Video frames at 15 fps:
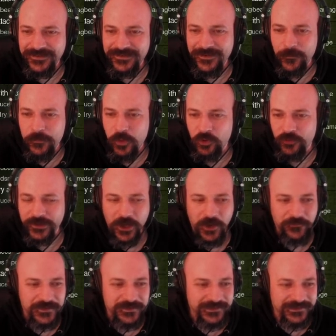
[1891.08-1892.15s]
poring
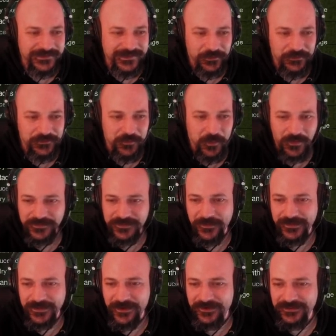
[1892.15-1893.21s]
over the details of what's
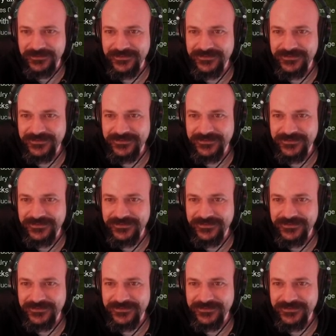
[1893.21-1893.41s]
going on.